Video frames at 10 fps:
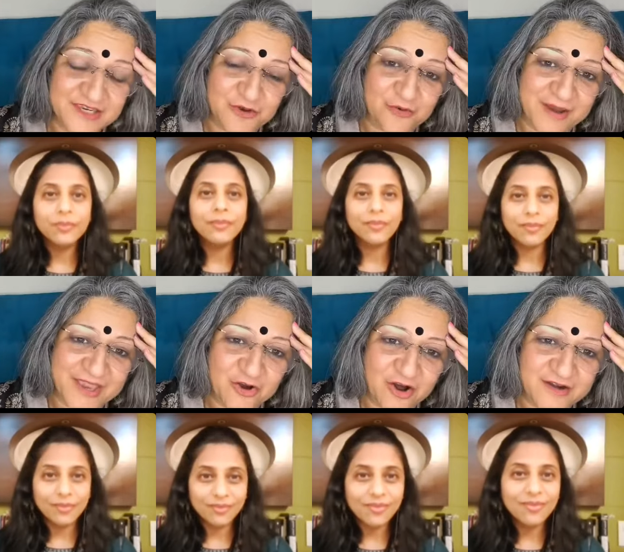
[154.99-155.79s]
Speaker 1: how would
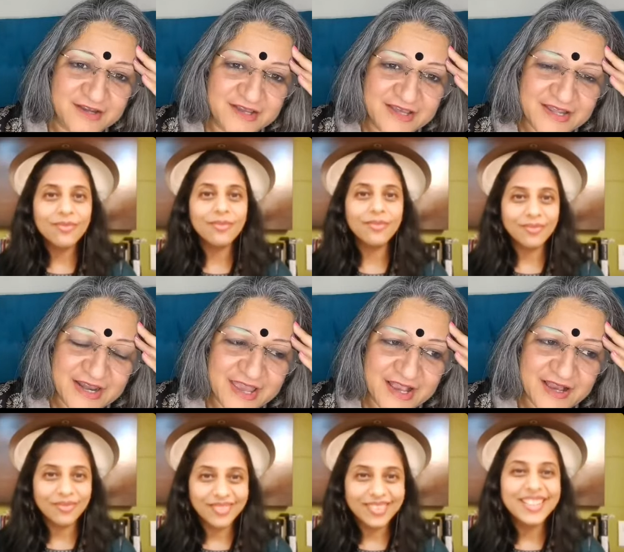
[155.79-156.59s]
I tell this to
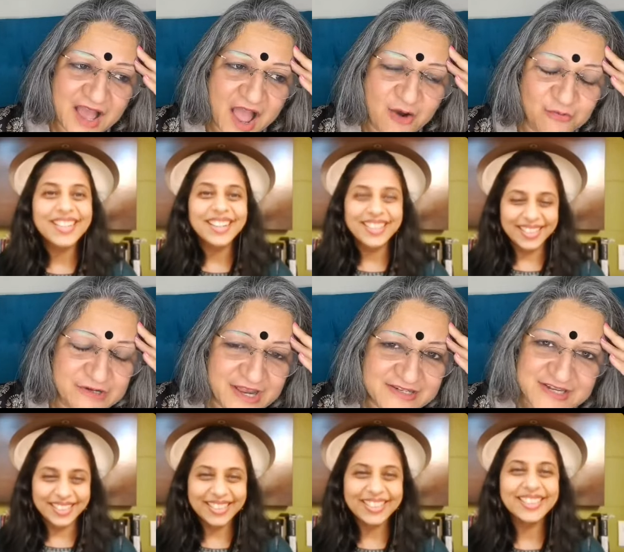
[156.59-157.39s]
my child and
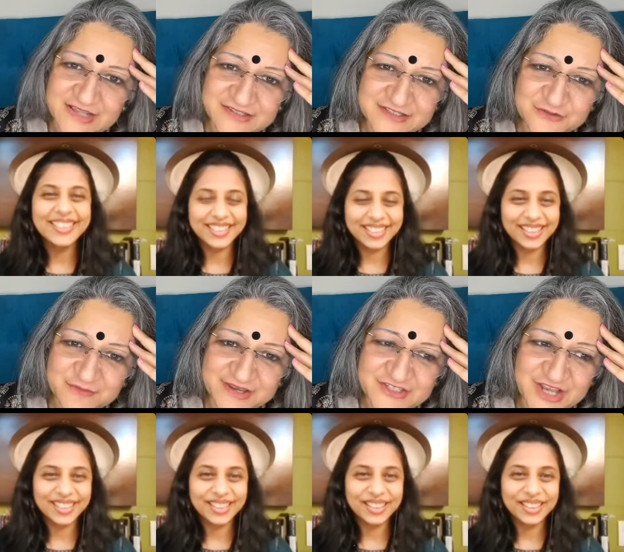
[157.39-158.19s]
what if yeah.
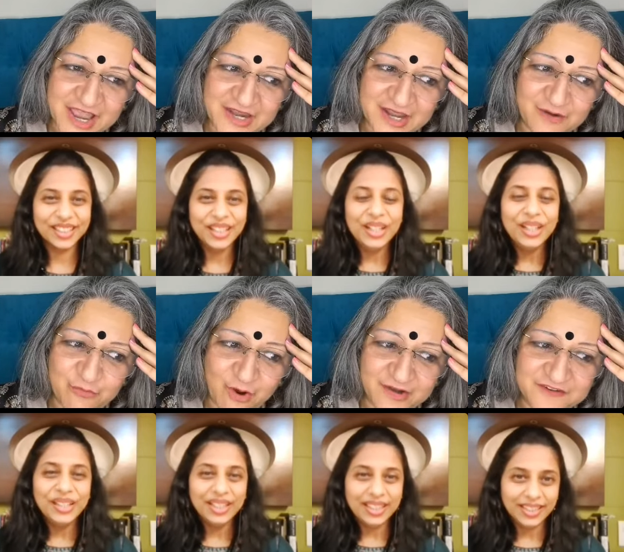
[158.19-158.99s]
he goes to school next
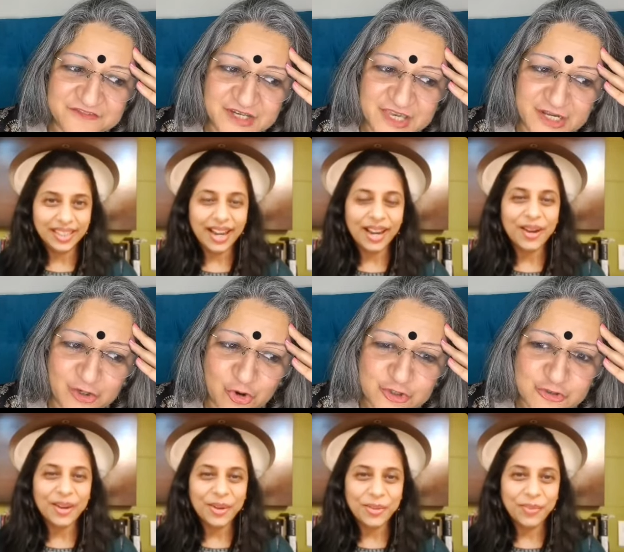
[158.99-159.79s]
day and says mommy
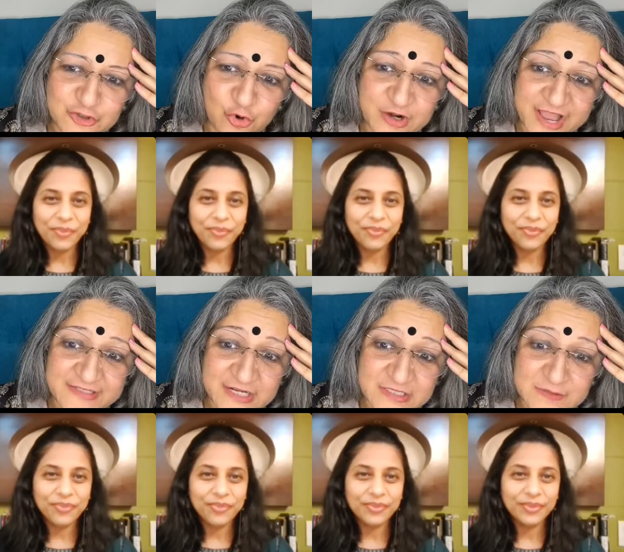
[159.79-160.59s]
told me this and now I
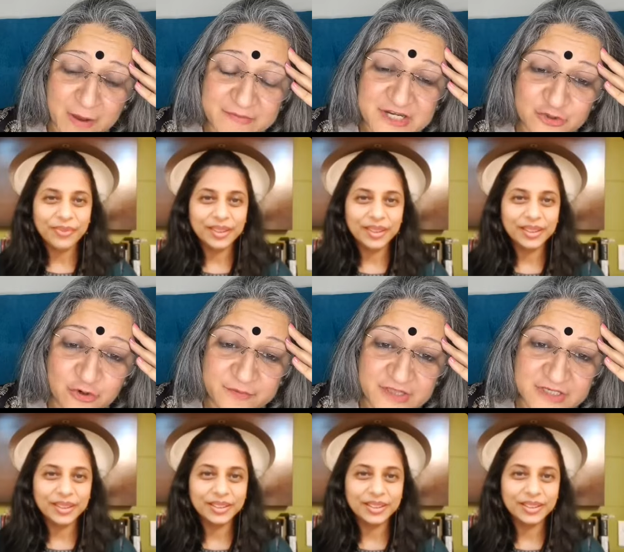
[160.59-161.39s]
want to try it out like